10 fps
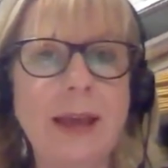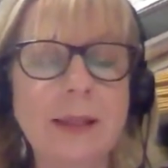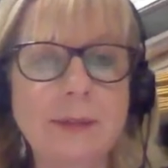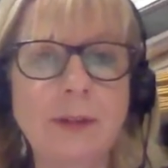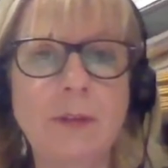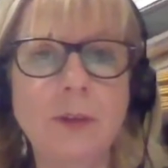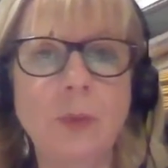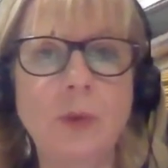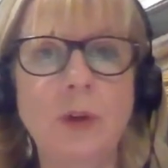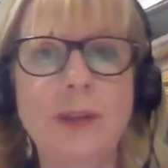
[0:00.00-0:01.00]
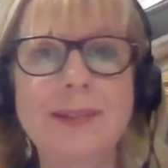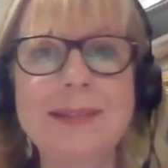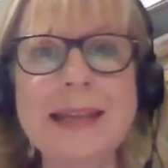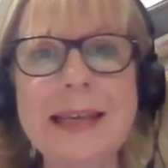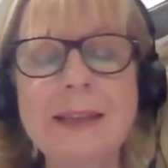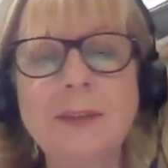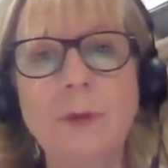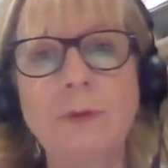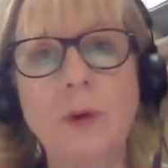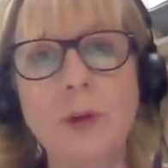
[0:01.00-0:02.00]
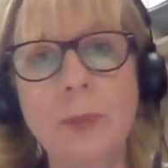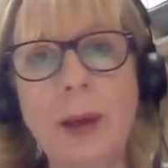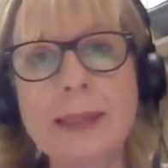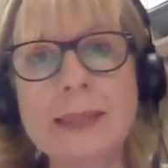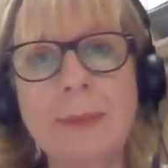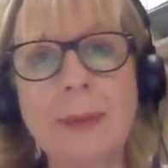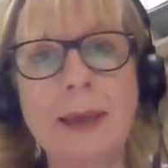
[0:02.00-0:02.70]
health service was on its knees before the pandemic.